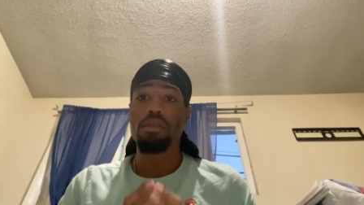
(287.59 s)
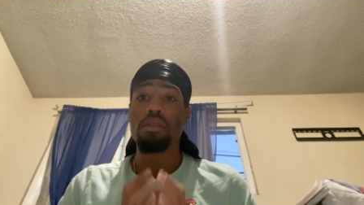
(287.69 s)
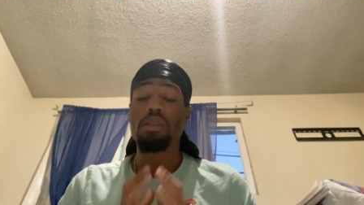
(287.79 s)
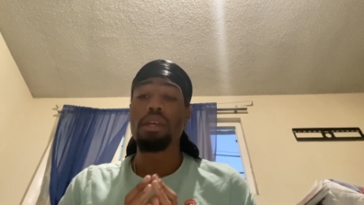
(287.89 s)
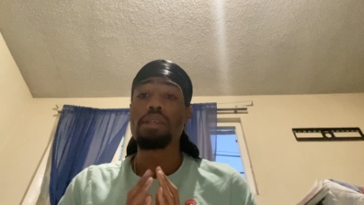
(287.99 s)

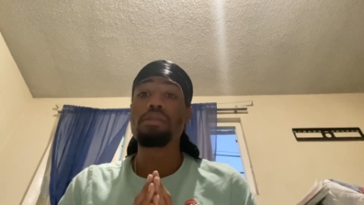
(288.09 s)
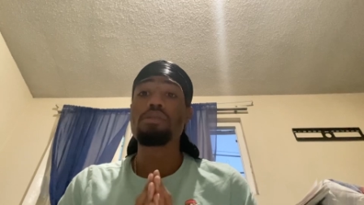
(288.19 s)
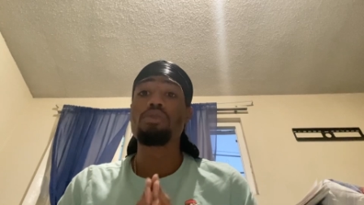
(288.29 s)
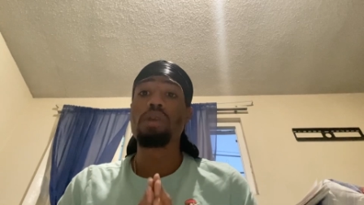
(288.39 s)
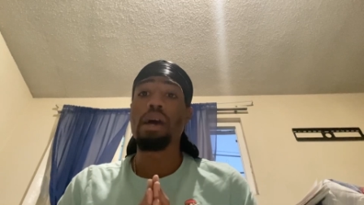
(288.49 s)
Listen
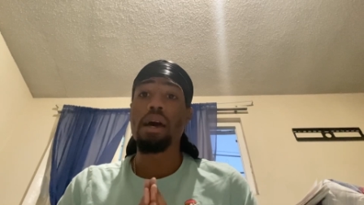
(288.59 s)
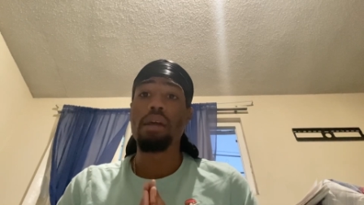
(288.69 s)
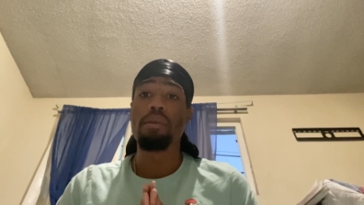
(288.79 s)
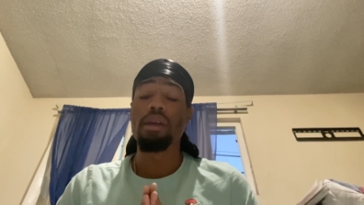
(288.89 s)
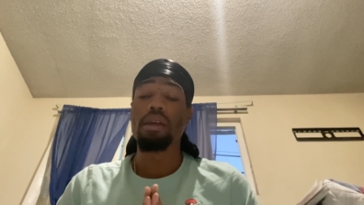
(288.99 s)
to
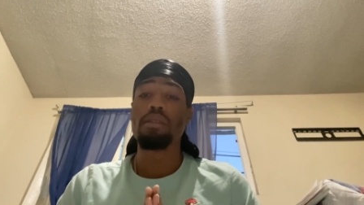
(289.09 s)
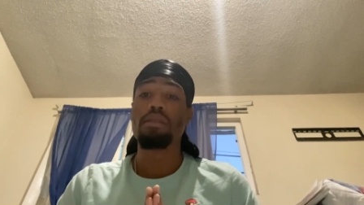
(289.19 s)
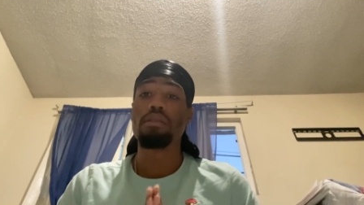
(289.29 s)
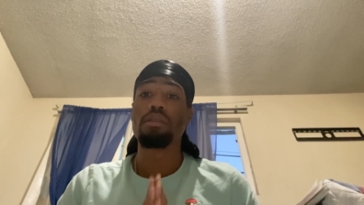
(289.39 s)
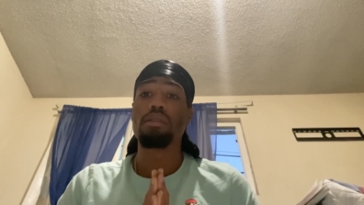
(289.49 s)
God, man.
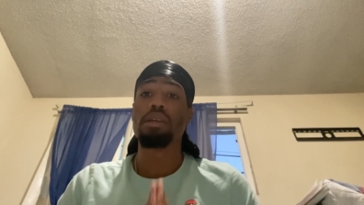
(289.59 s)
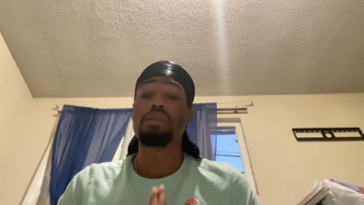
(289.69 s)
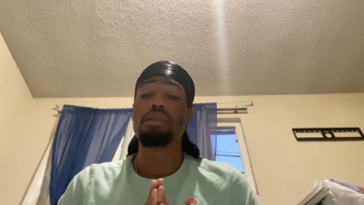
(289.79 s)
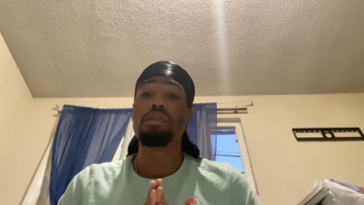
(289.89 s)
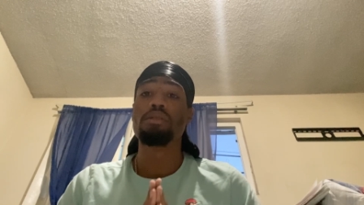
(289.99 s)

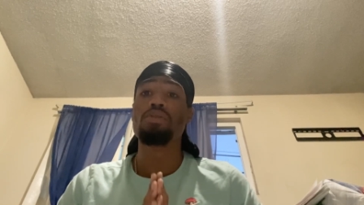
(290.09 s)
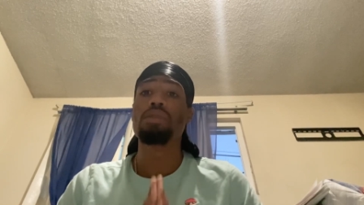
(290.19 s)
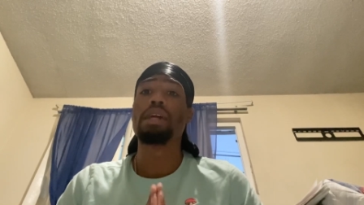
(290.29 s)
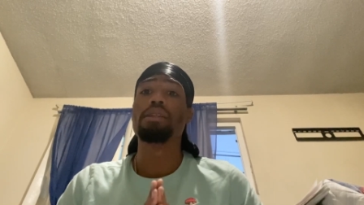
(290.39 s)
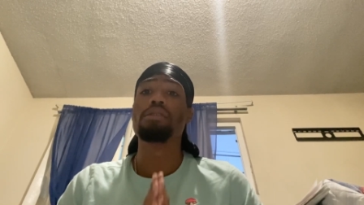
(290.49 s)
Listen to
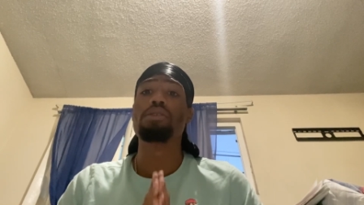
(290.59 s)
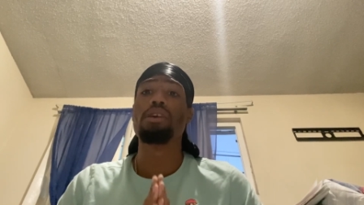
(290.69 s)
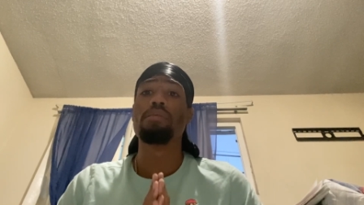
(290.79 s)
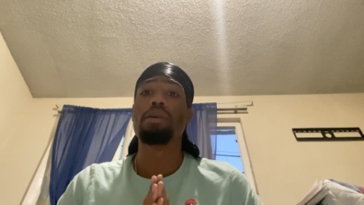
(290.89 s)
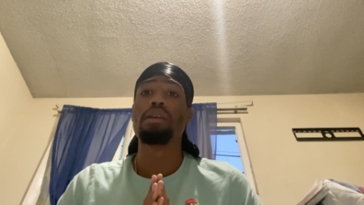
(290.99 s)
that
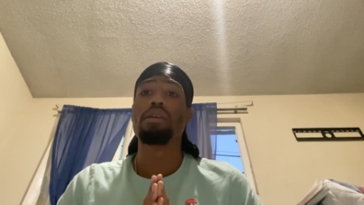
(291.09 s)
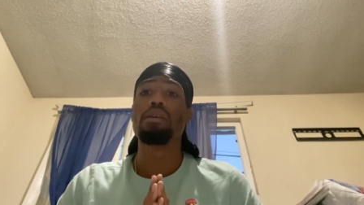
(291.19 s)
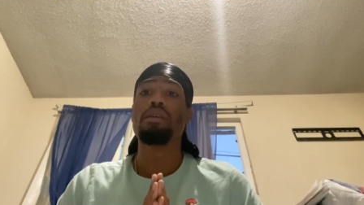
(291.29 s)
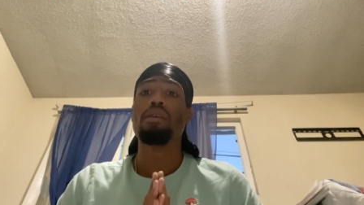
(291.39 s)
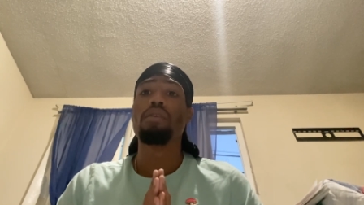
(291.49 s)
discernment.
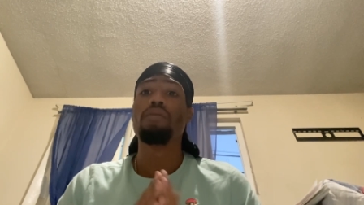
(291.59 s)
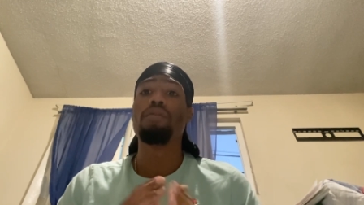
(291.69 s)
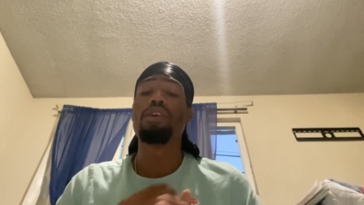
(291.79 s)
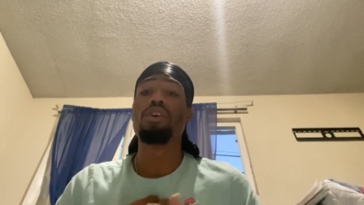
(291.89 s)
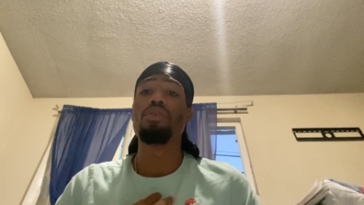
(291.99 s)

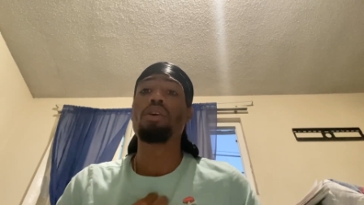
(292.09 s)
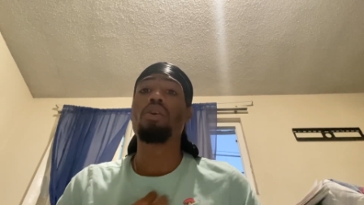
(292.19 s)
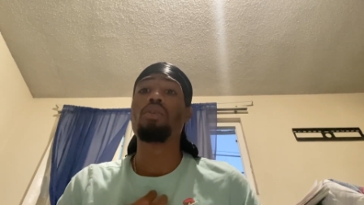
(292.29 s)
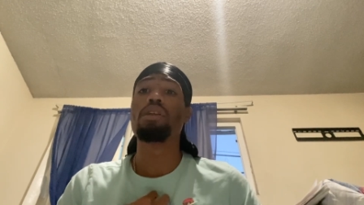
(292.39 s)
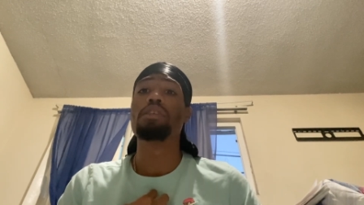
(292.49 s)
Feel the
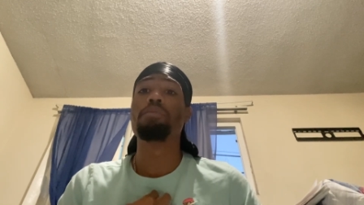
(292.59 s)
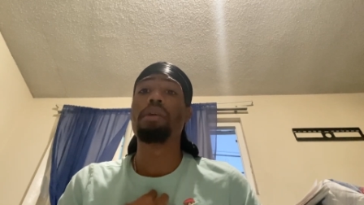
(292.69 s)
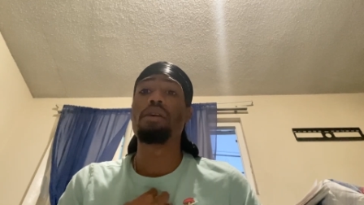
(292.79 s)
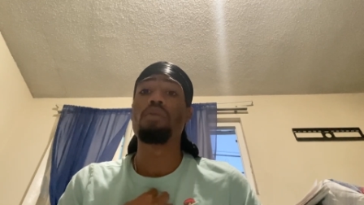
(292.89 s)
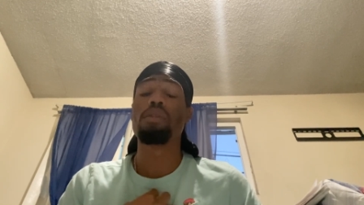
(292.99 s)
Holy
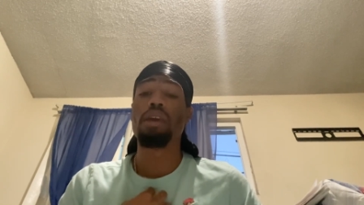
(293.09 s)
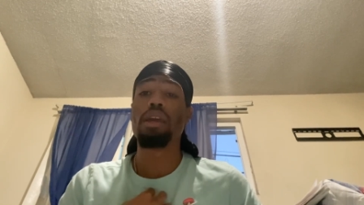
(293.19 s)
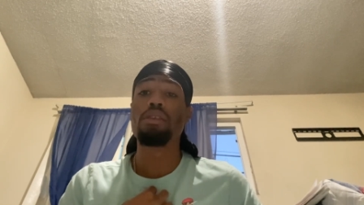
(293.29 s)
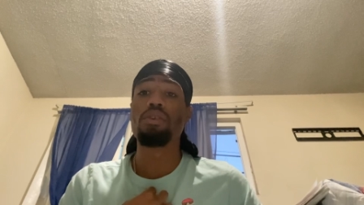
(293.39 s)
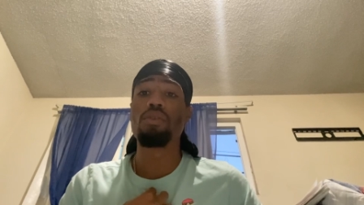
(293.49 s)
Spirit
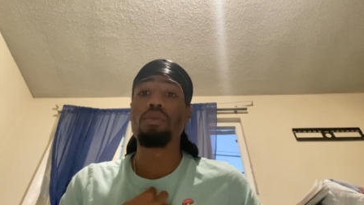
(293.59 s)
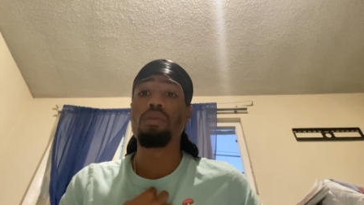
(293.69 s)
within you